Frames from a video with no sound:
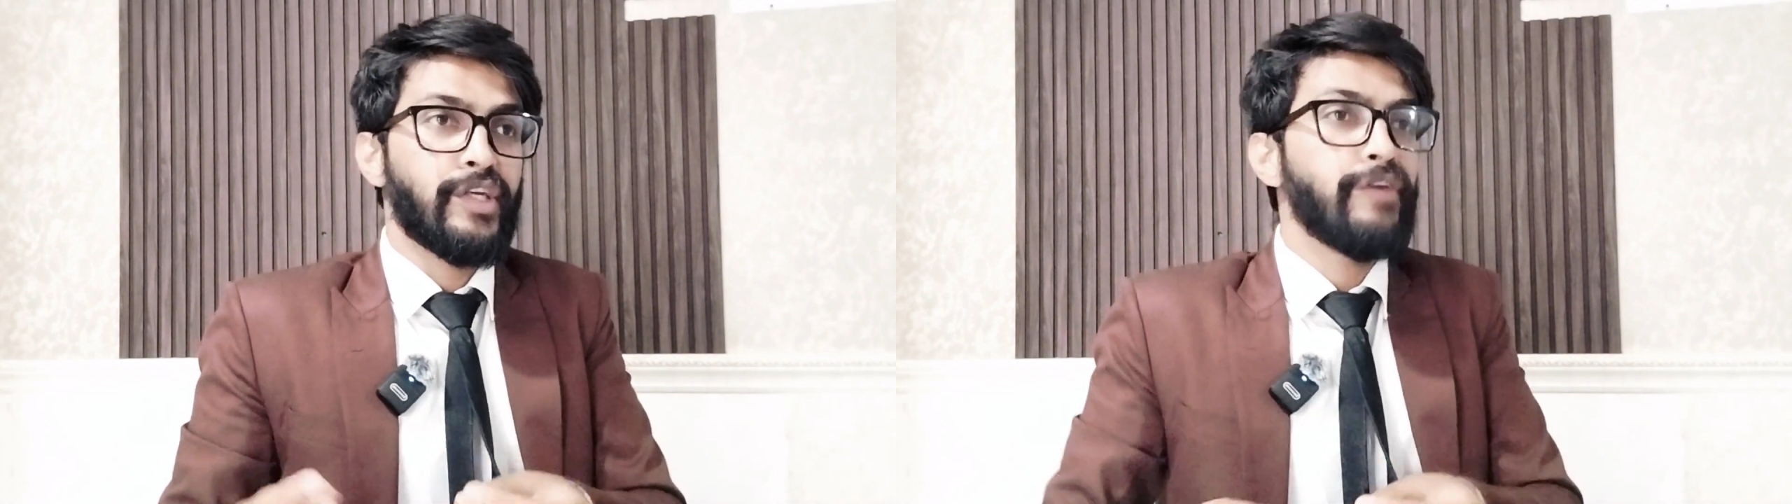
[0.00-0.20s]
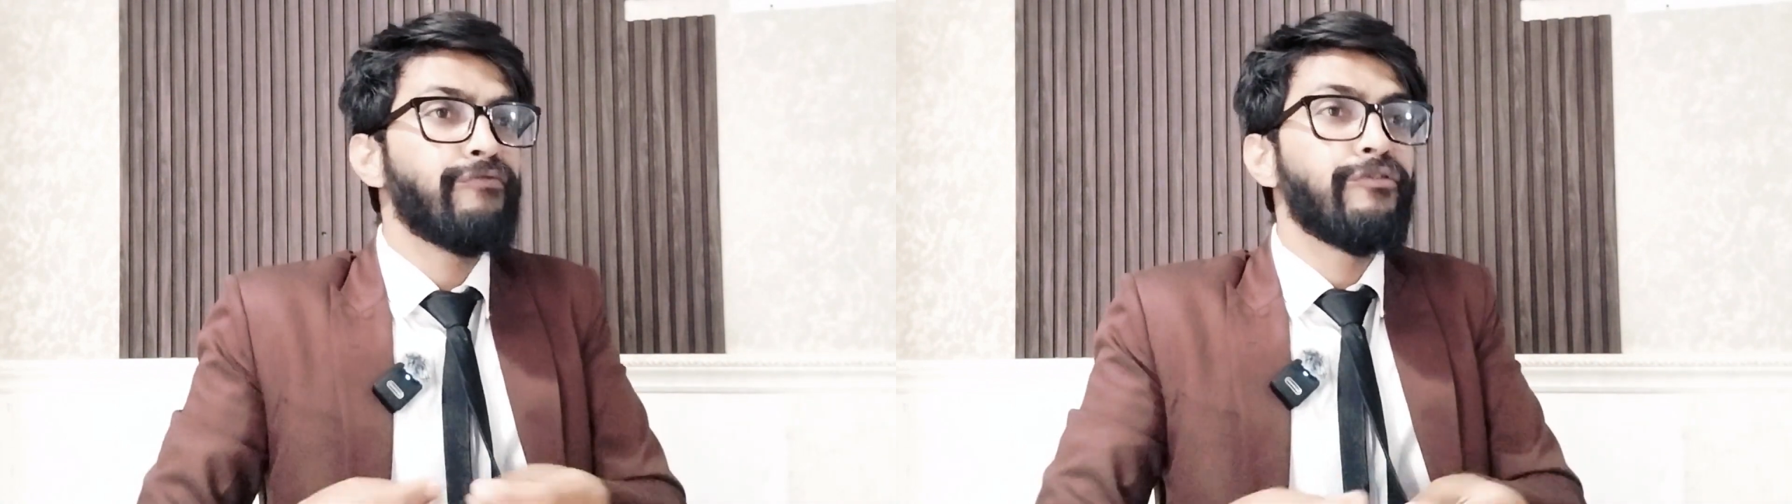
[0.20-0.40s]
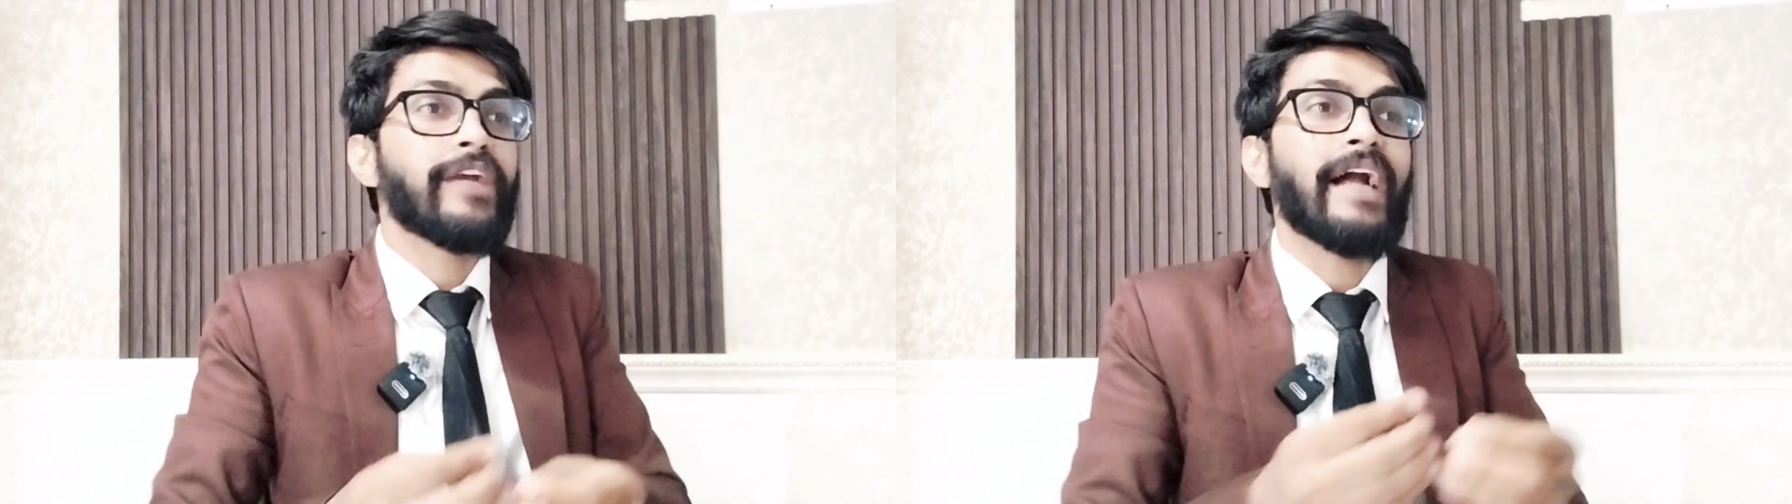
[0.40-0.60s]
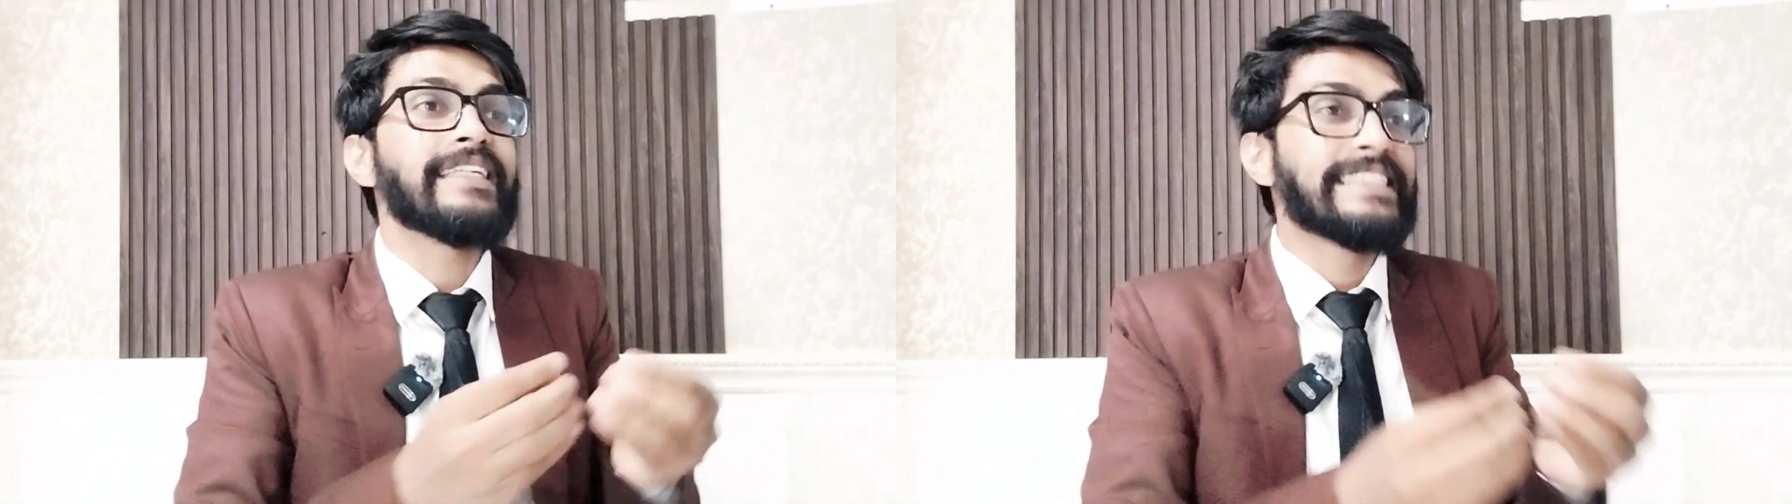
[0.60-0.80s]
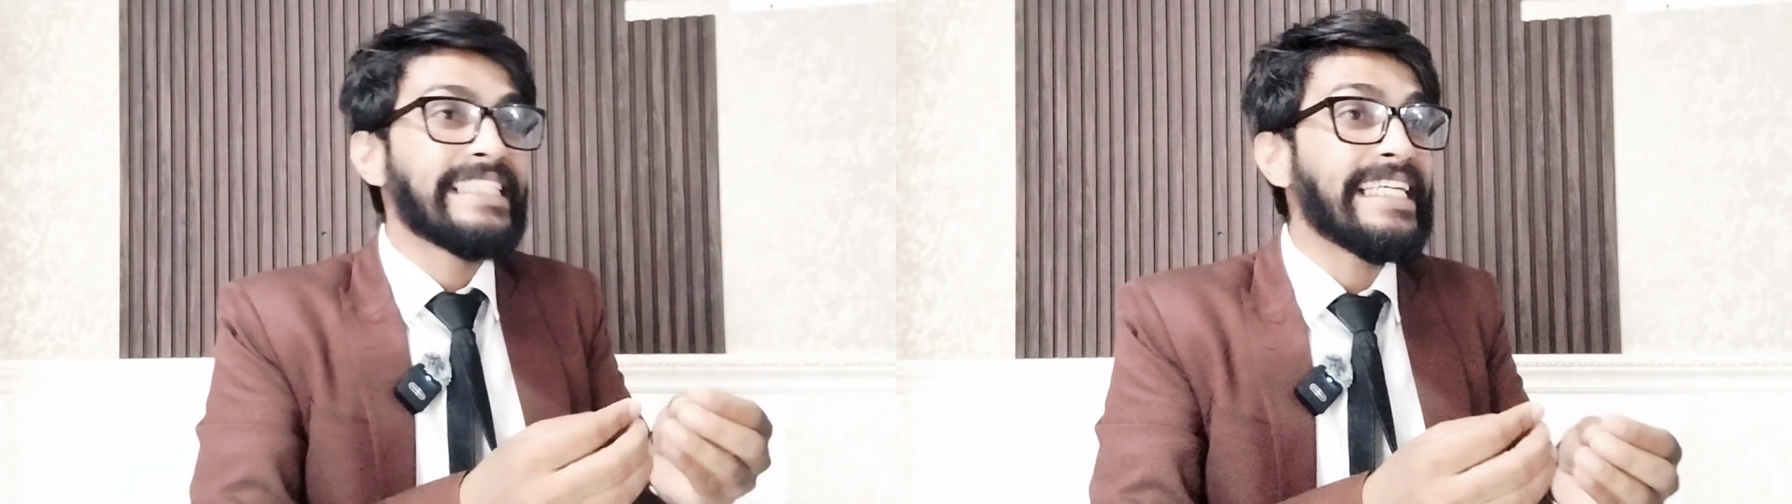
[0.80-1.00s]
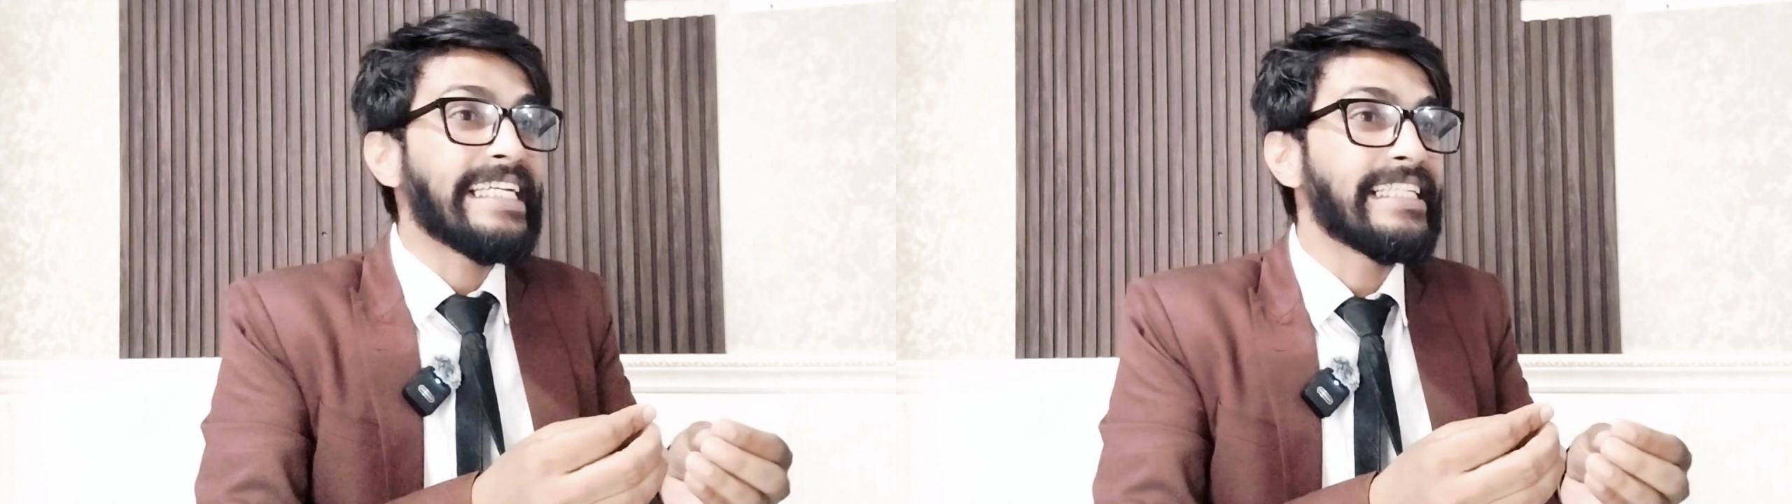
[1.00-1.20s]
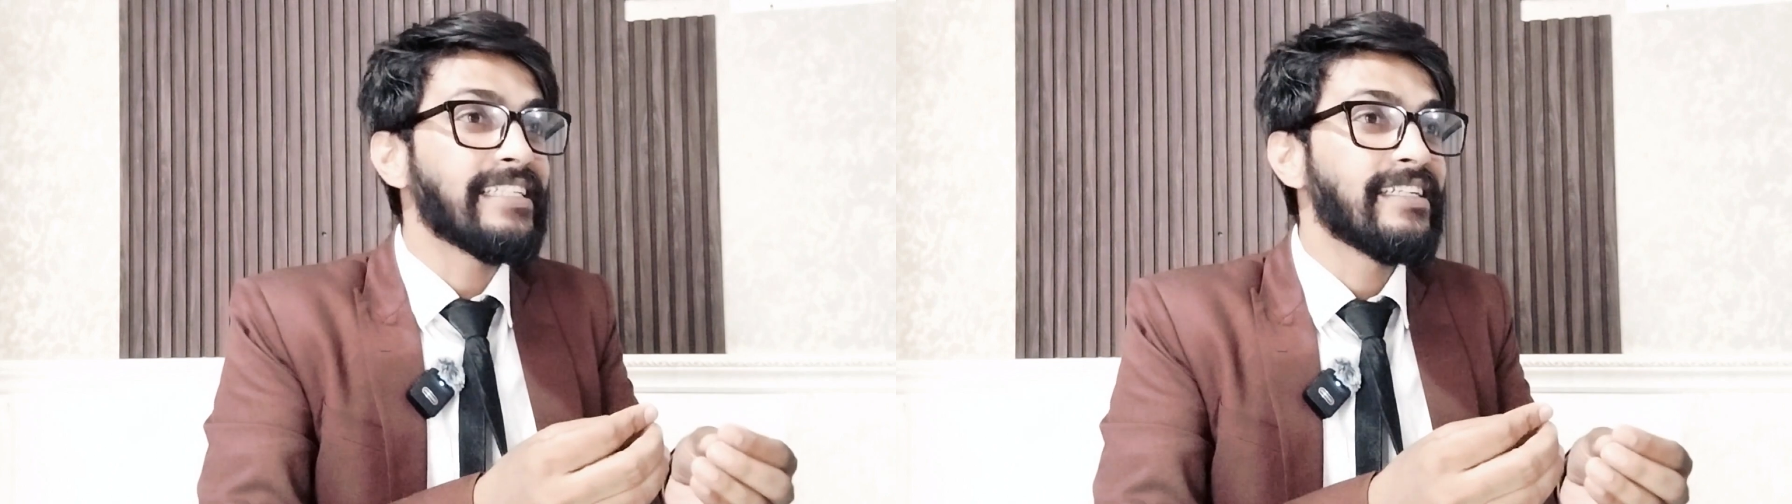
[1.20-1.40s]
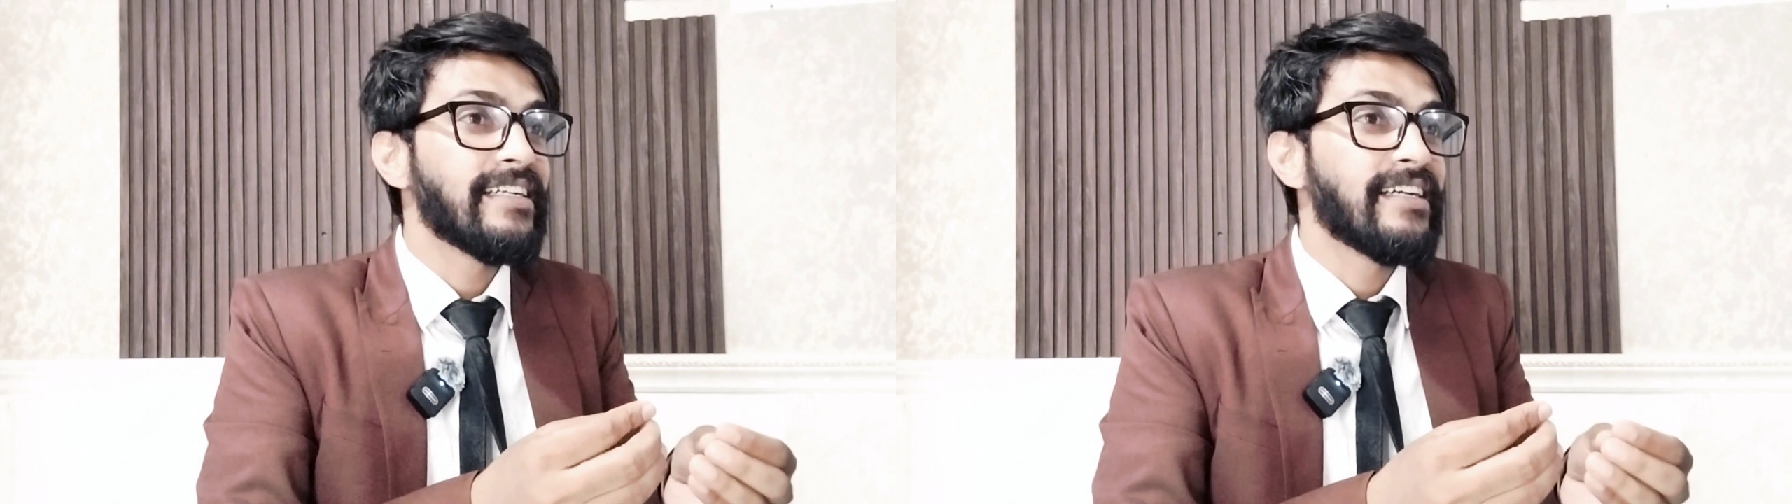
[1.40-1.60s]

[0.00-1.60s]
if we can't see it,